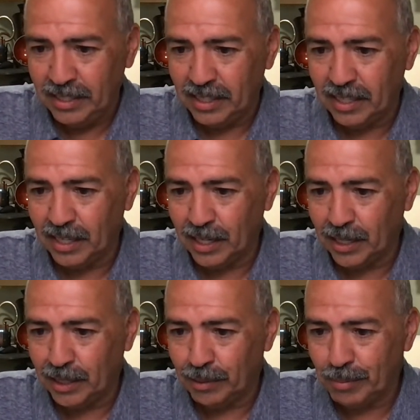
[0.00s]

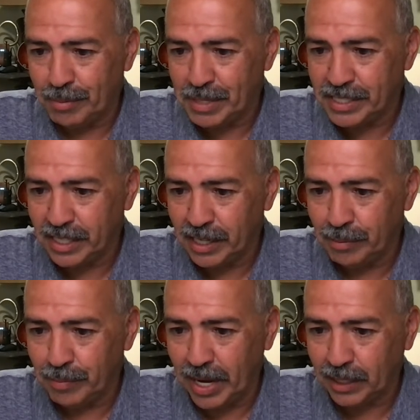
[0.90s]
Let me see.
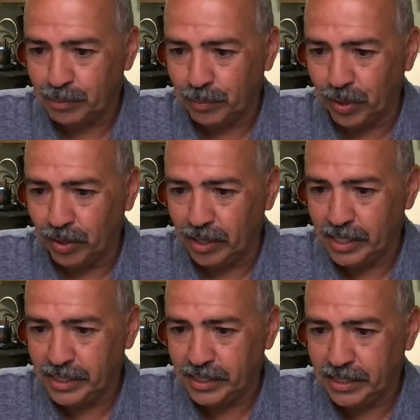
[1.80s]
Mac Morderi